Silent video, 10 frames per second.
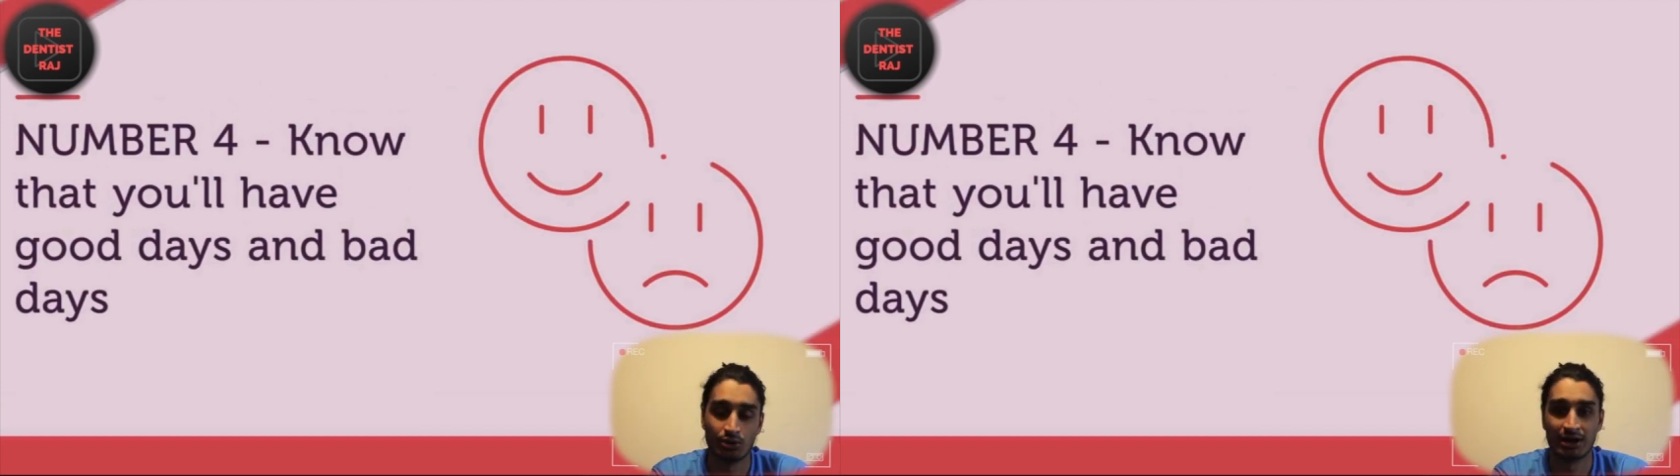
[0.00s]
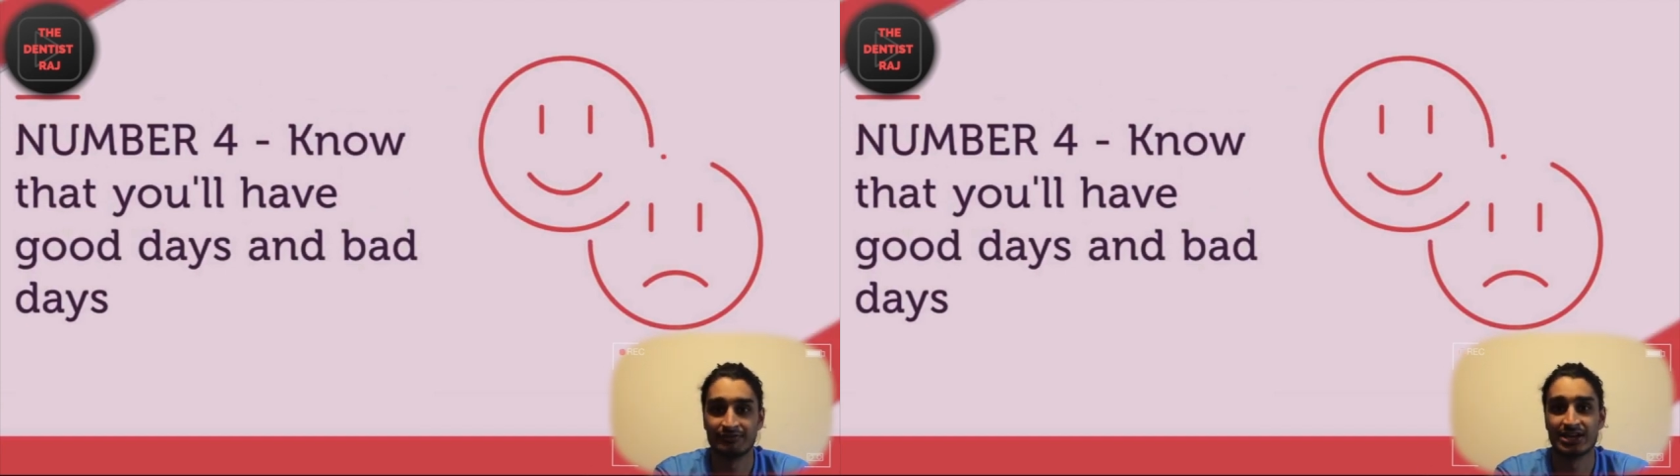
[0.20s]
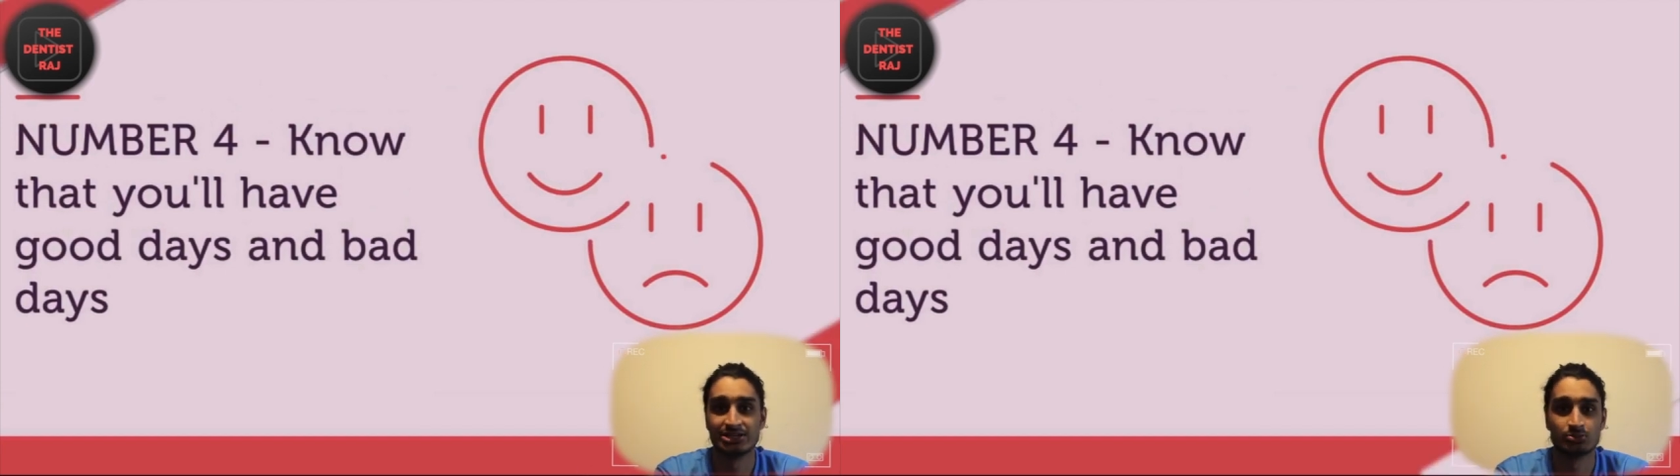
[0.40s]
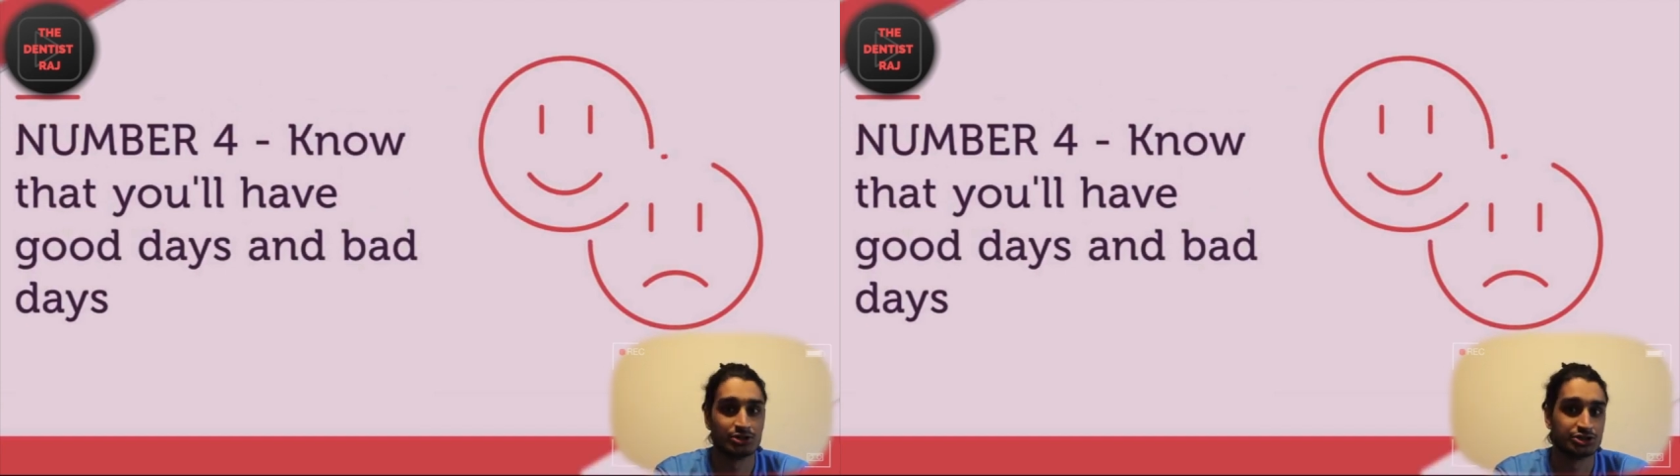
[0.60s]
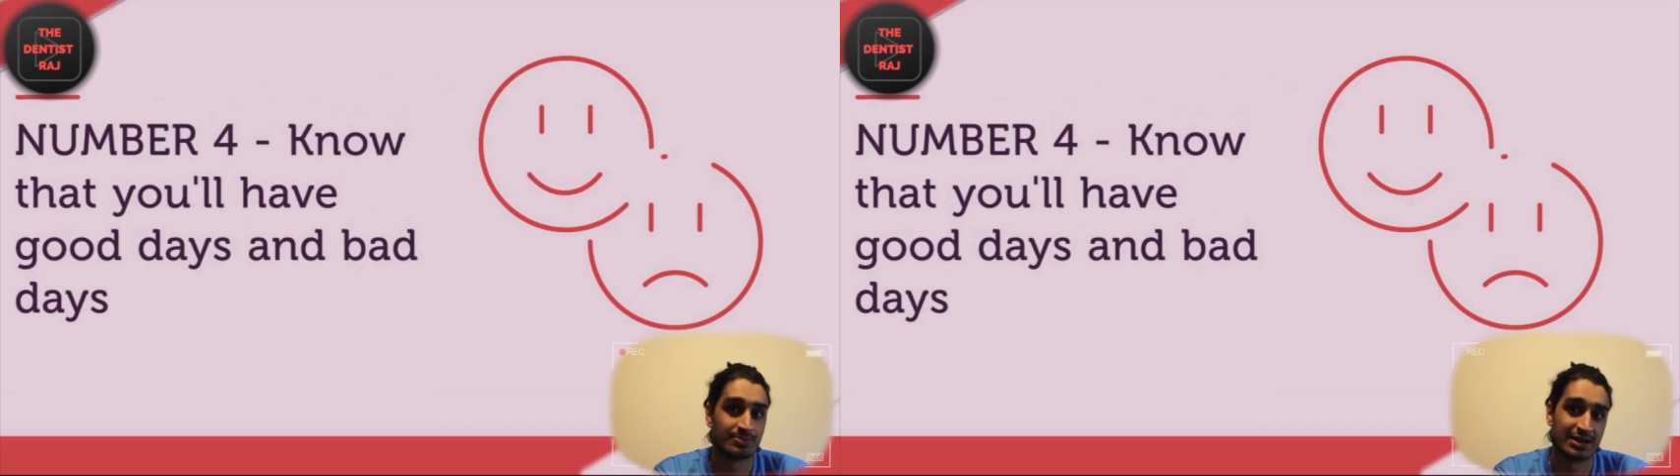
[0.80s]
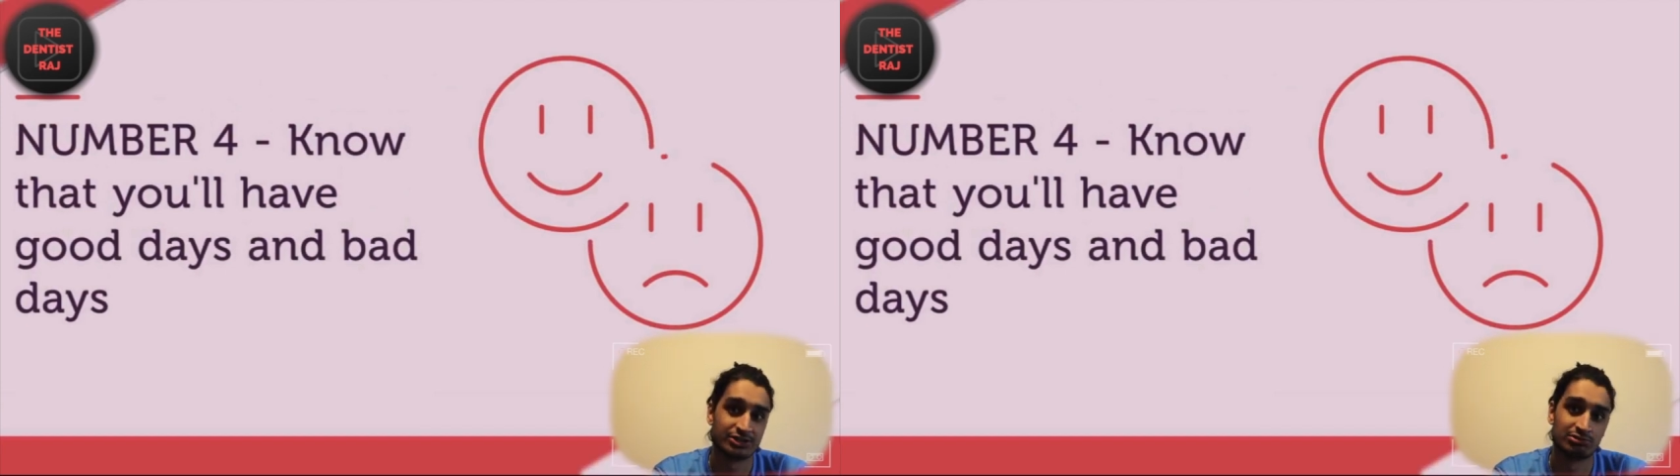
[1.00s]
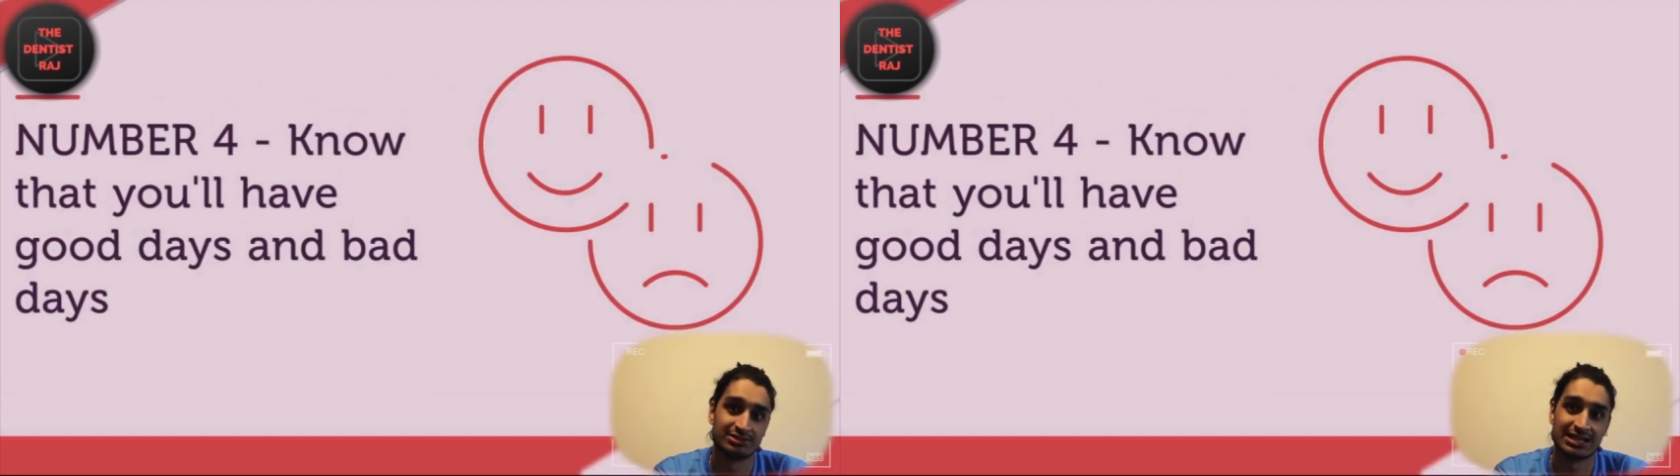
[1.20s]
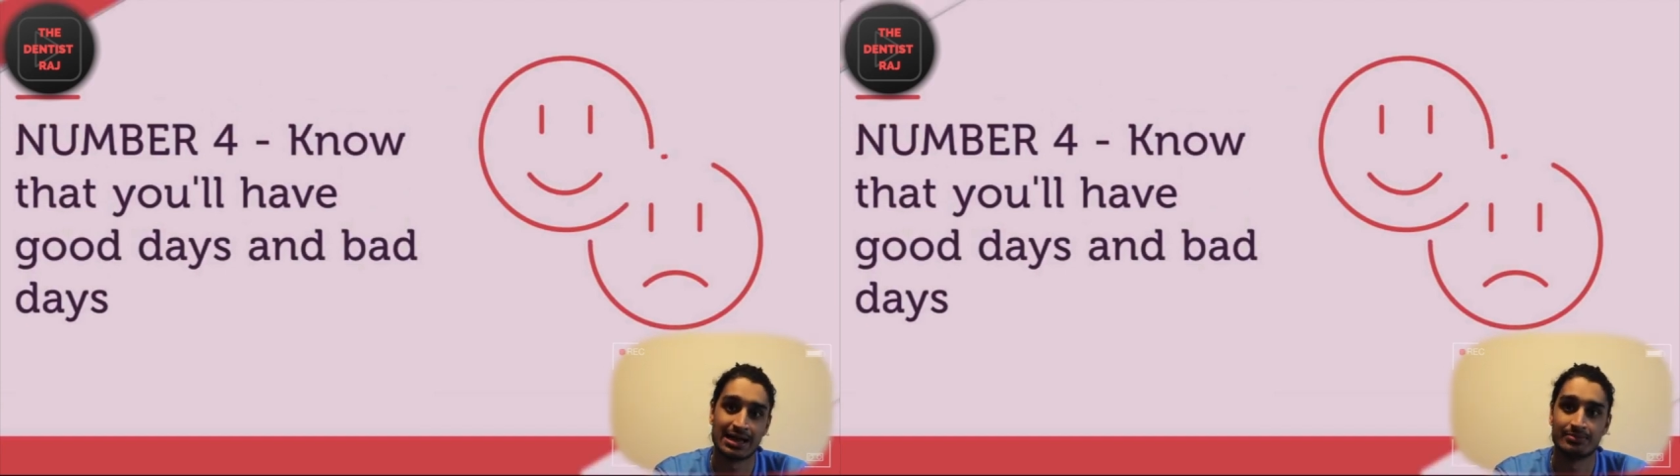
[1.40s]
You'll have days where you smash your
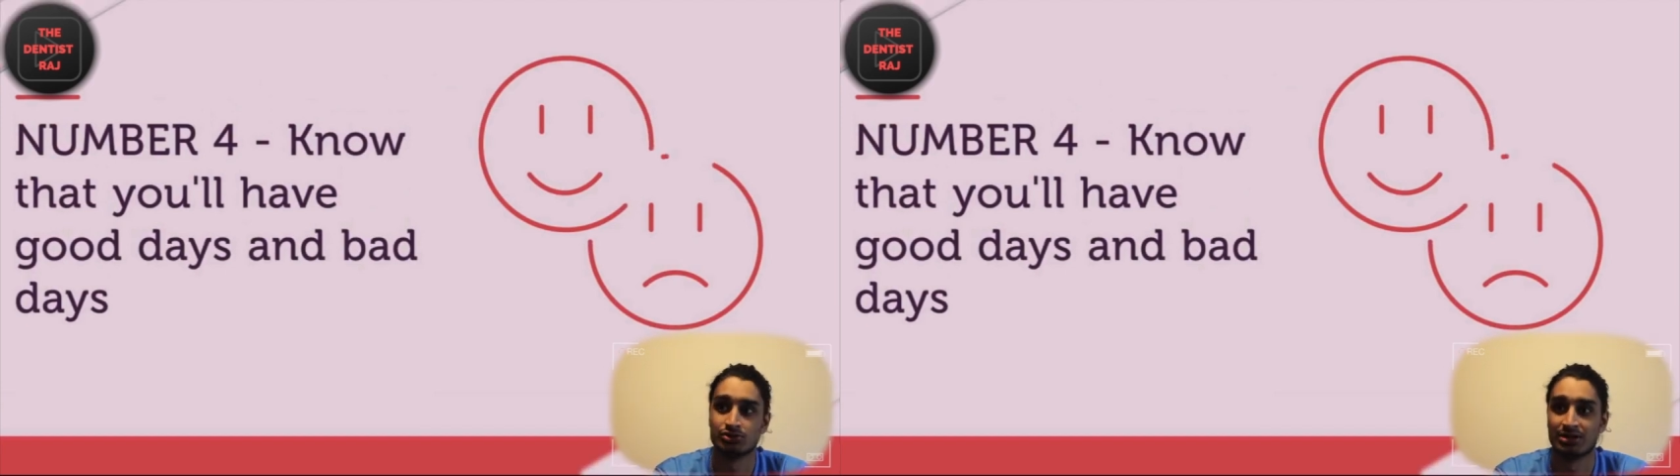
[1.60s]
exams.